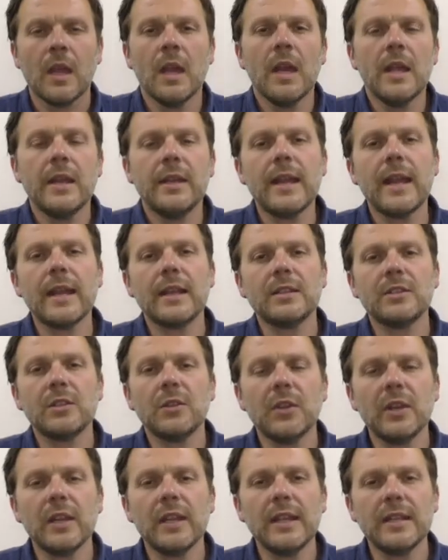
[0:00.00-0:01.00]
Next on
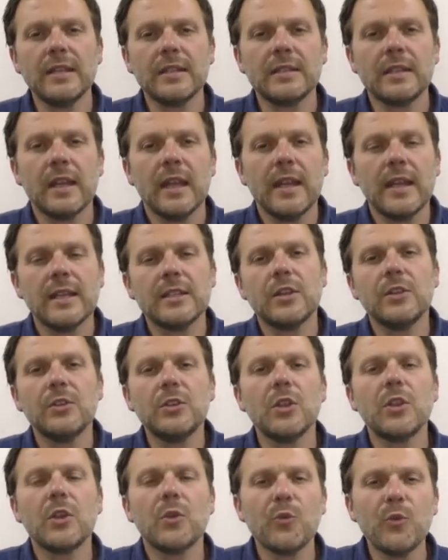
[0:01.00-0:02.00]
the list is
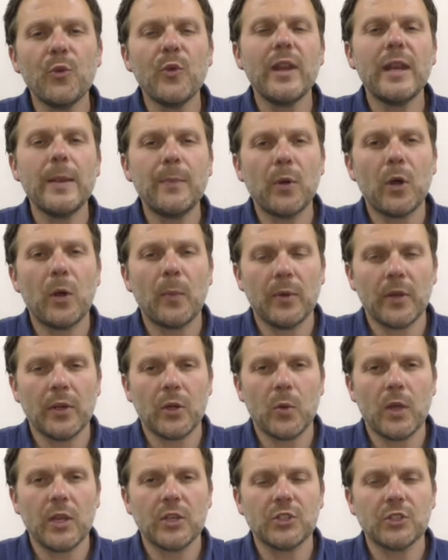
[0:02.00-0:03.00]
another really popular
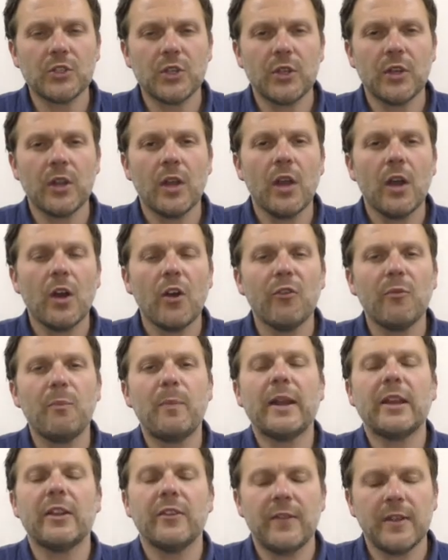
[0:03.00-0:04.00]
question of
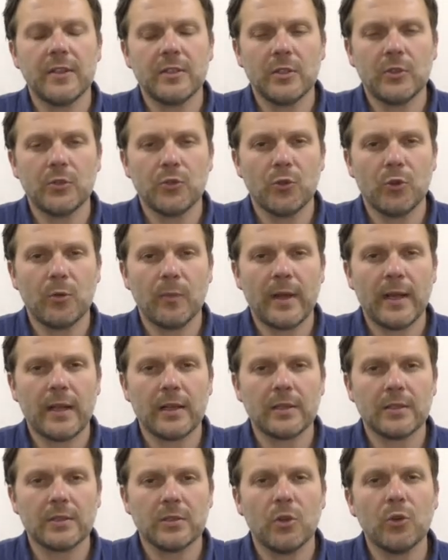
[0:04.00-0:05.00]
benefits and
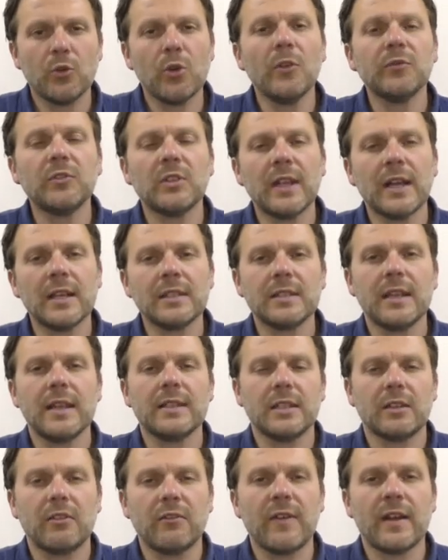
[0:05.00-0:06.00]
drawbacks, or often asked as
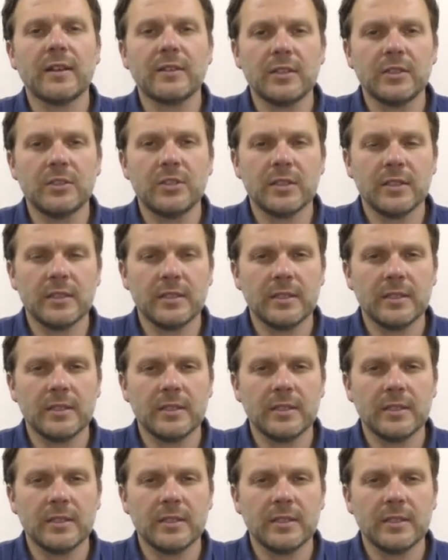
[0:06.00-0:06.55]
advantages and